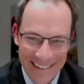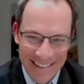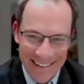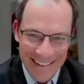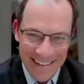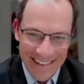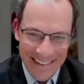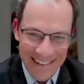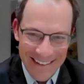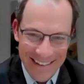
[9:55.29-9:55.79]

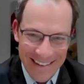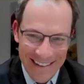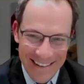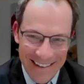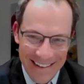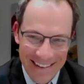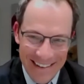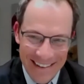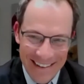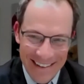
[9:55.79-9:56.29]
challenges
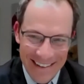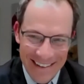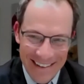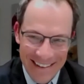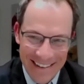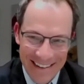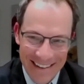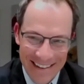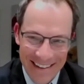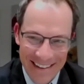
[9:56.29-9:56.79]
that I know
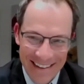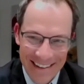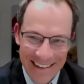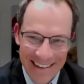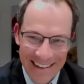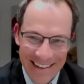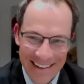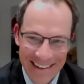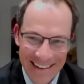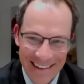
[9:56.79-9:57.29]
Vertafore is
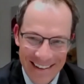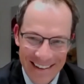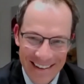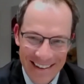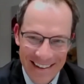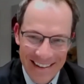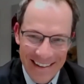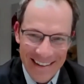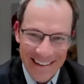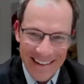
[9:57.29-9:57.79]
wanting to
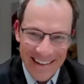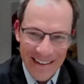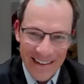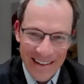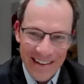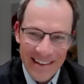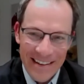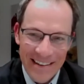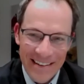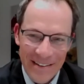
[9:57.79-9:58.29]
tackle
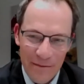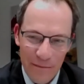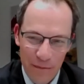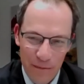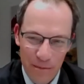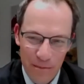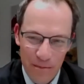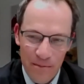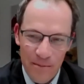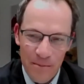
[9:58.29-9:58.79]
coming into
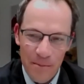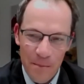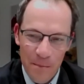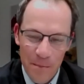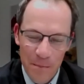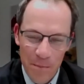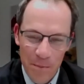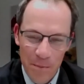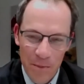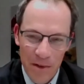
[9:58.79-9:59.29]
2023.